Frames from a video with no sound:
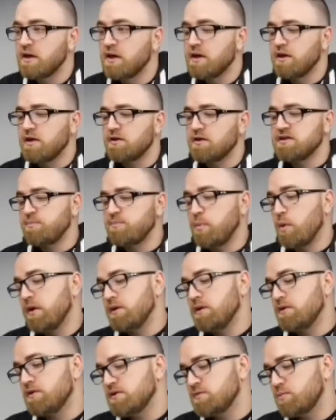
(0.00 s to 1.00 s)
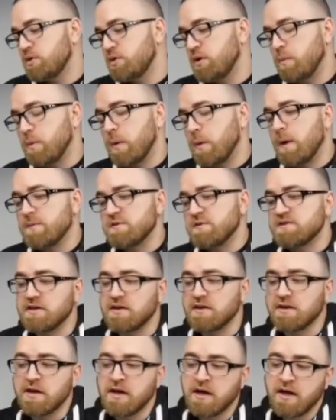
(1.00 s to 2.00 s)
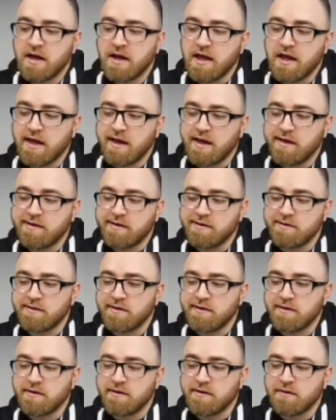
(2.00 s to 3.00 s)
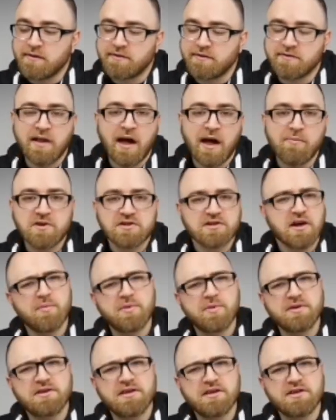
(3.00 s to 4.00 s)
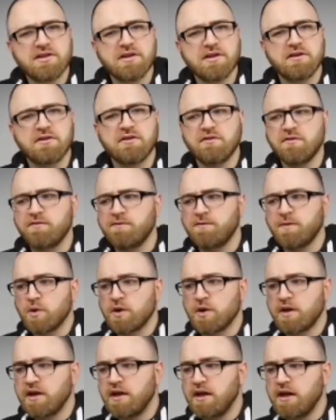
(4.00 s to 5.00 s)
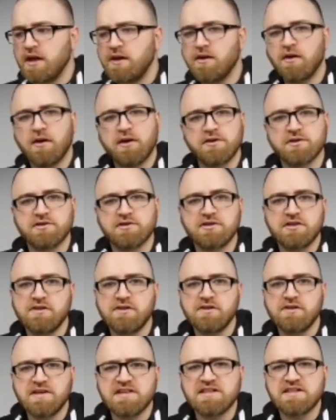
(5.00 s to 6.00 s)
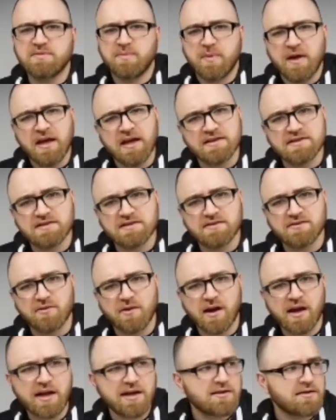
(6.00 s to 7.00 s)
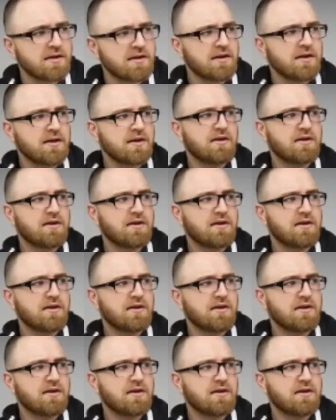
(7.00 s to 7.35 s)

At this point, it looks pretty promising, and there's not much competition in the 4K on your TV space, right?